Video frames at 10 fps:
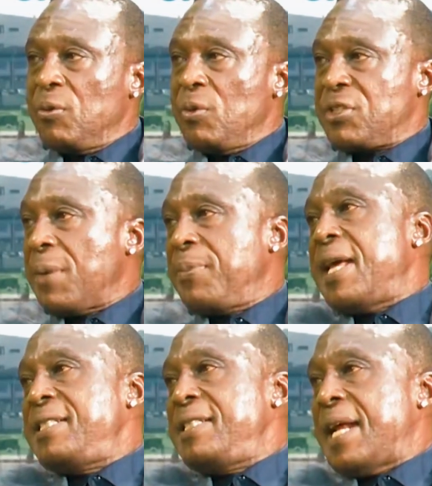we
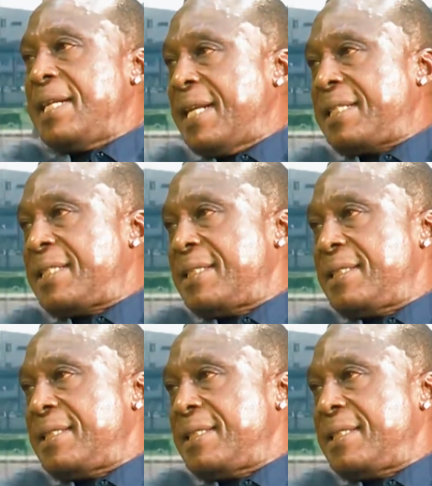stabilize it at that,